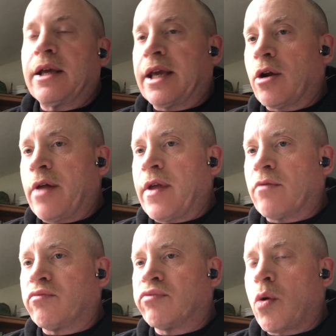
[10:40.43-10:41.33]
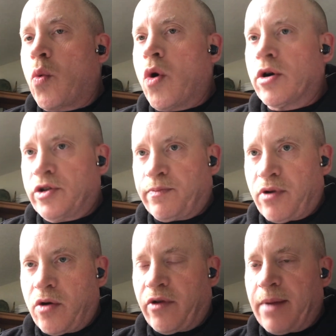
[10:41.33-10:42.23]
get on their rewards
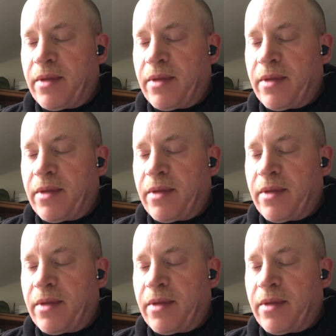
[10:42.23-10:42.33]
program.